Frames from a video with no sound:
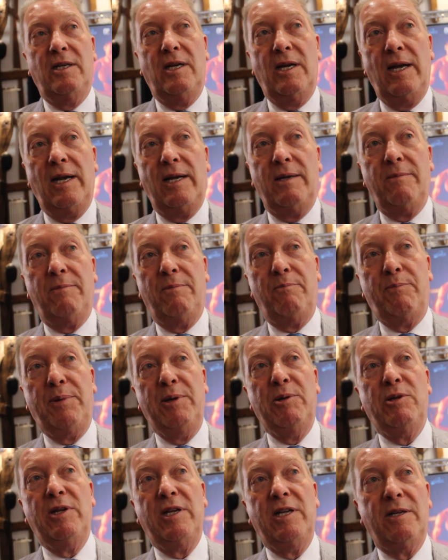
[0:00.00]
and
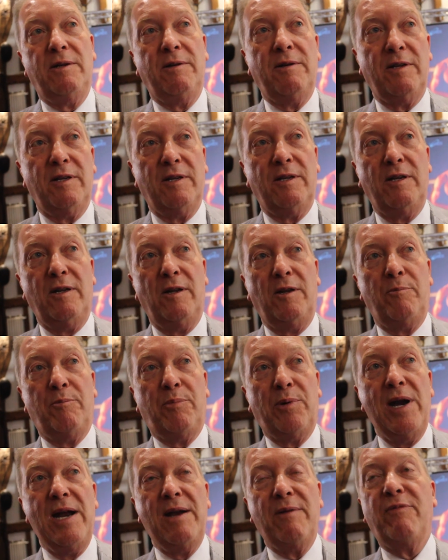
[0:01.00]
building
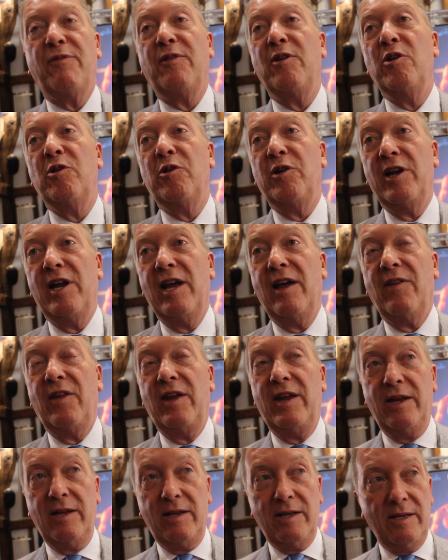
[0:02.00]
brand Fury out
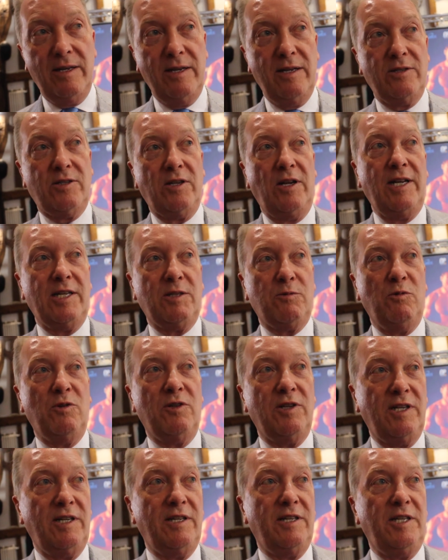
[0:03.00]
there. So that's
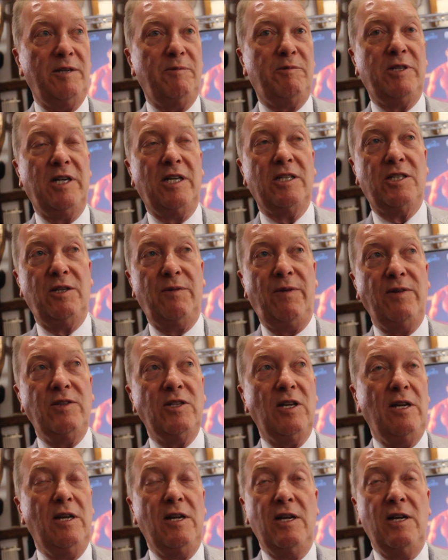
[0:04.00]
what the objective is.